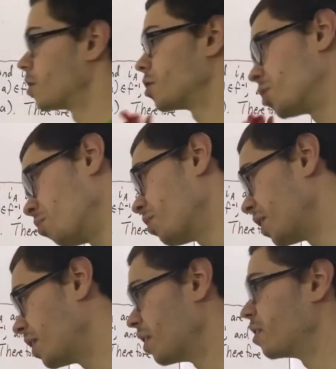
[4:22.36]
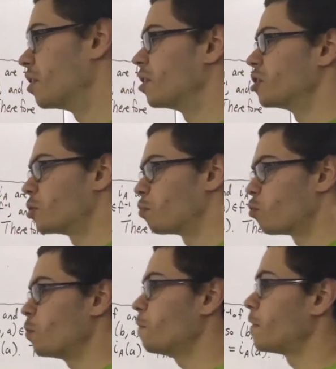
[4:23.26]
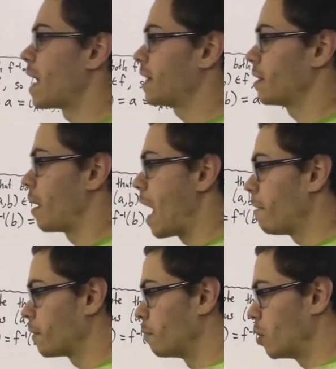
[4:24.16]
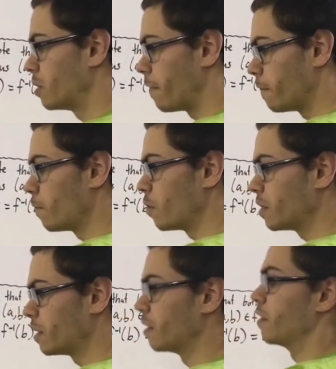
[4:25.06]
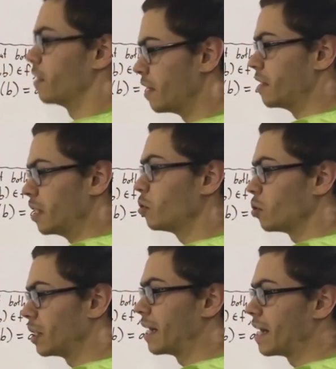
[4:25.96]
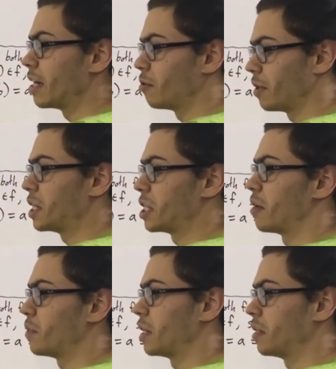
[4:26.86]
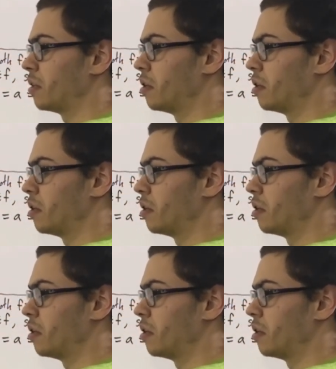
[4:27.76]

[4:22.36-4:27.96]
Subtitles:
So really, to prove that f compose f inverse is equal to the identity relation on B,